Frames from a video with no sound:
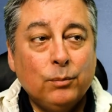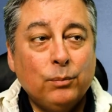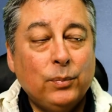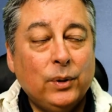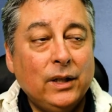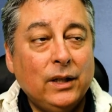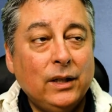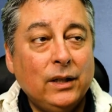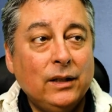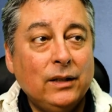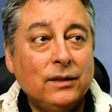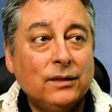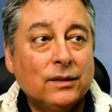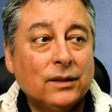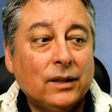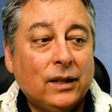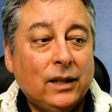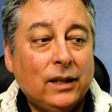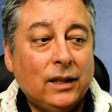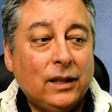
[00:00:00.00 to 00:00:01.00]
but it is
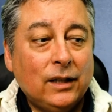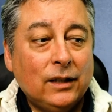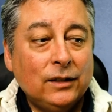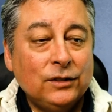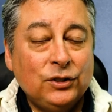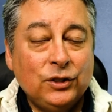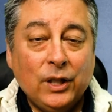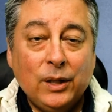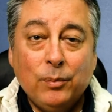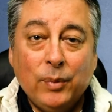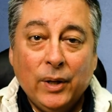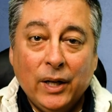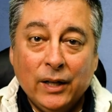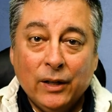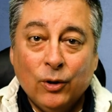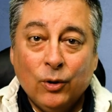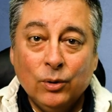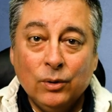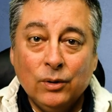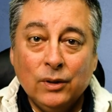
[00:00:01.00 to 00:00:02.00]
uh,
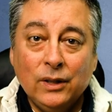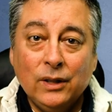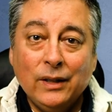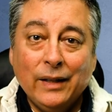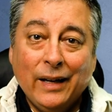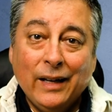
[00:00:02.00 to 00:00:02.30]
JPEG only,